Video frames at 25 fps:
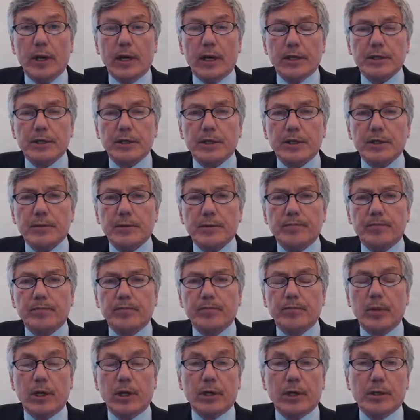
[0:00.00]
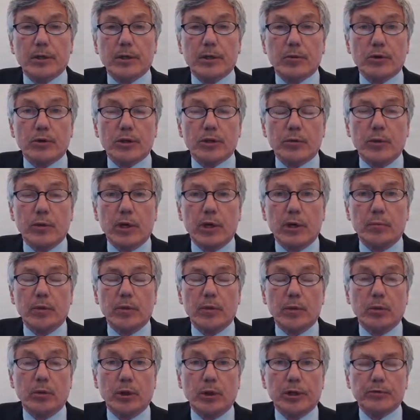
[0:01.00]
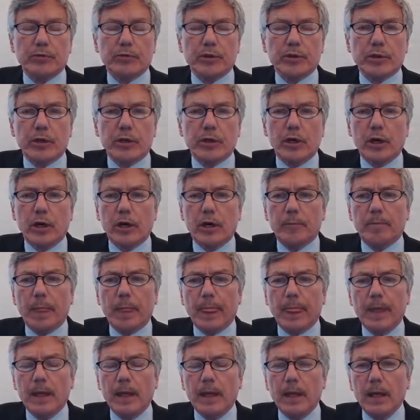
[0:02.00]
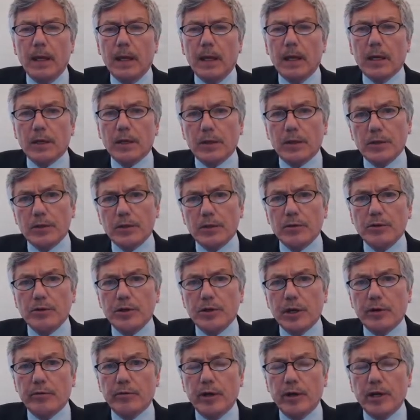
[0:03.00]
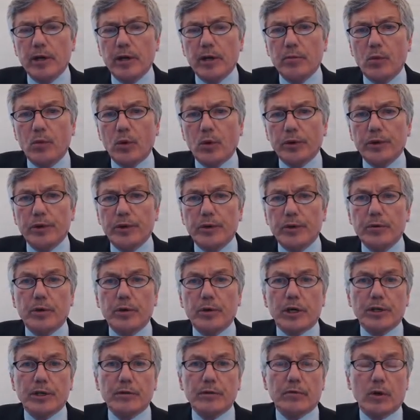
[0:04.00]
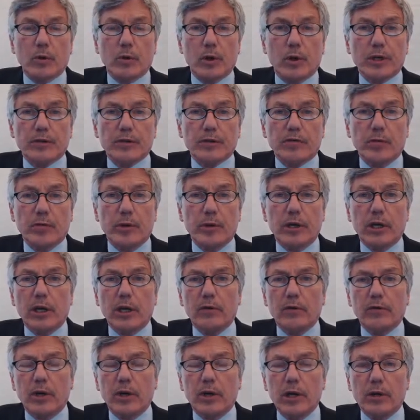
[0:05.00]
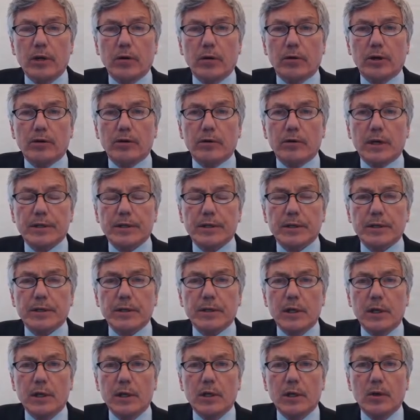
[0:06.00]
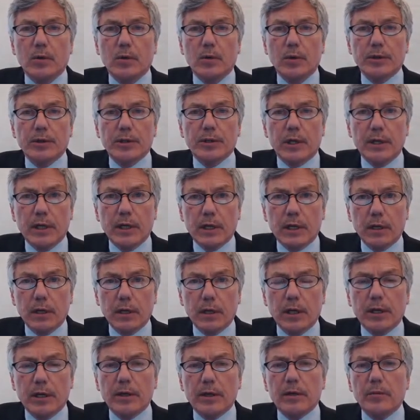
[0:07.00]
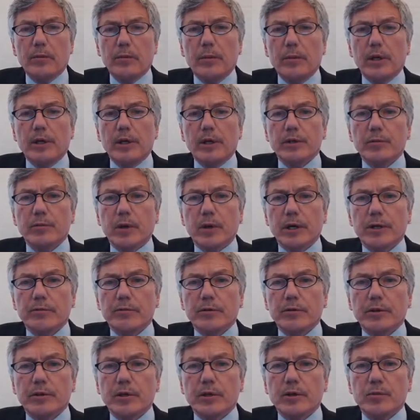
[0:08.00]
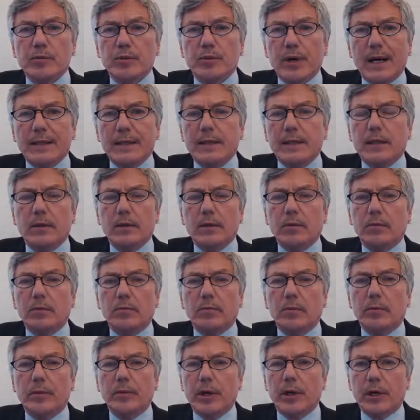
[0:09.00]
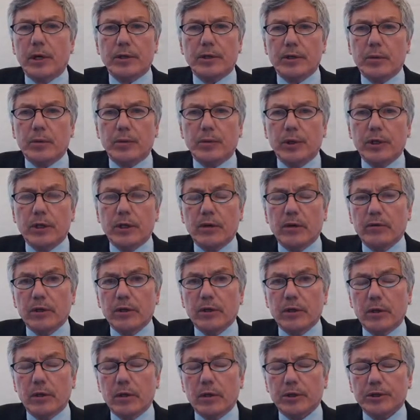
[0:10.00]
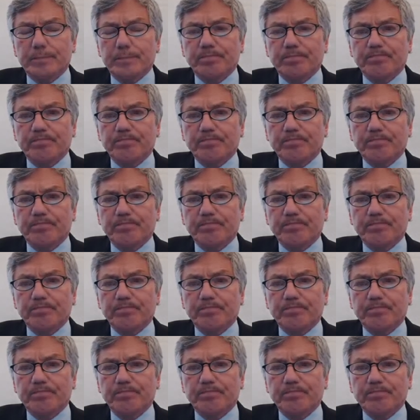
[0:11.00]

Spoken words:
access because there were so many people interested in it. It also generated more than 24 requests for me to give keynote addresses, which I declined because my interest is practical, not simply in giving talks.